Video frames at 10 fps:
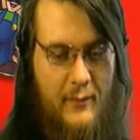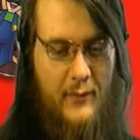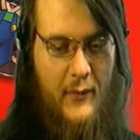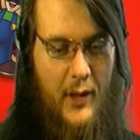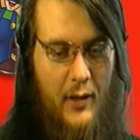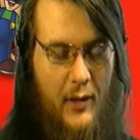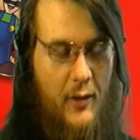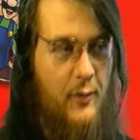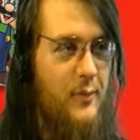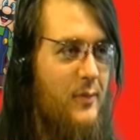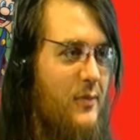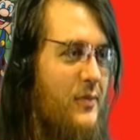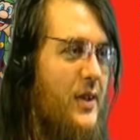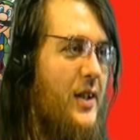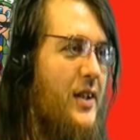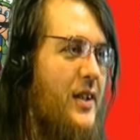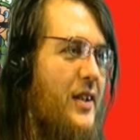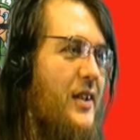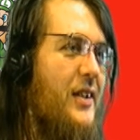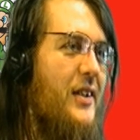There you go.
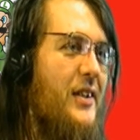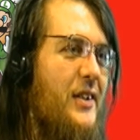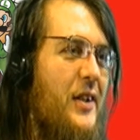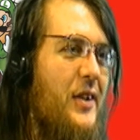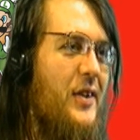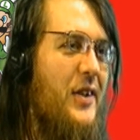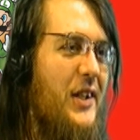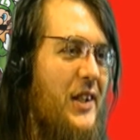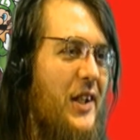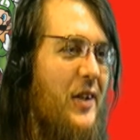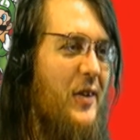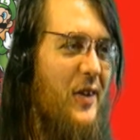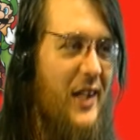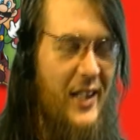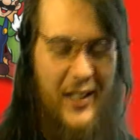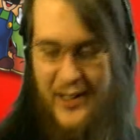There's your Nintendo Direct.